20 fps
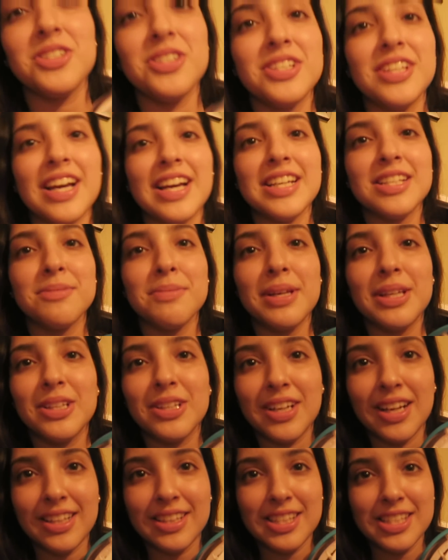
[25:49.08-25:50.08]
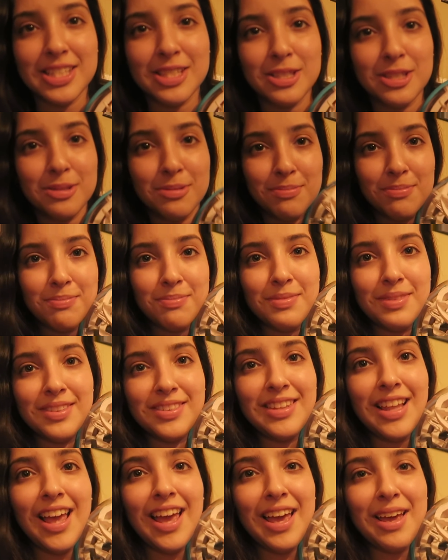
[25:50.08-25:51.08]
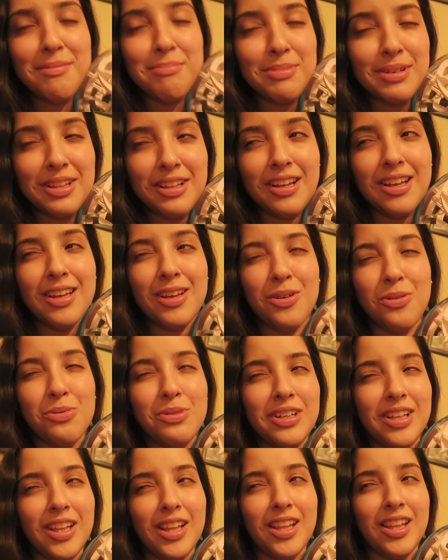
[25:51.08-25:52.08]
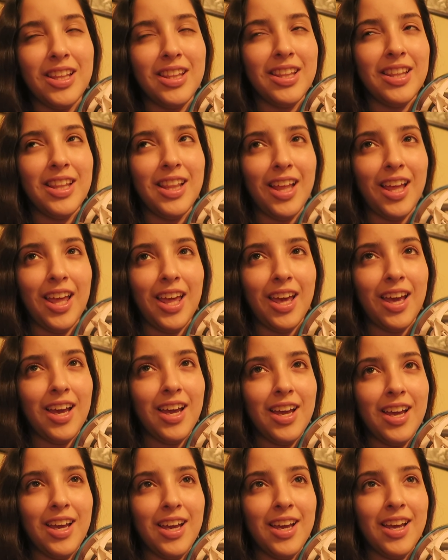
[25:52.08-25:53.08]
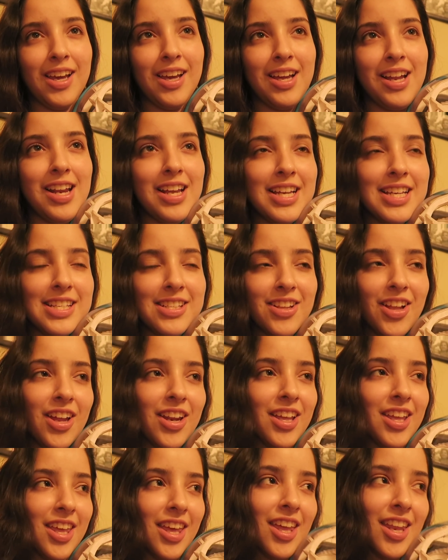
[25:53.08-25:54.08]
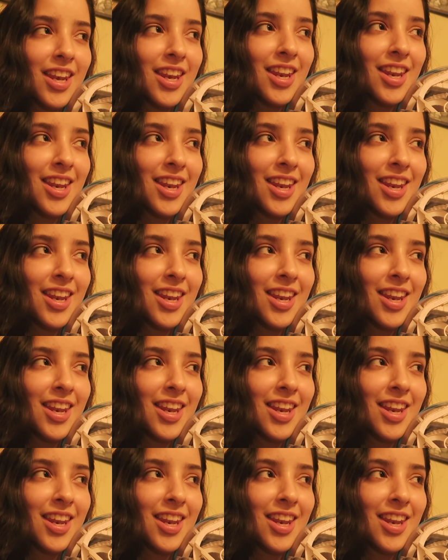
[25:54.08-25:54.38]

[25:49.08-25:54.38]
so you guys may look at this thing and be like, what the heck? He's not a kid.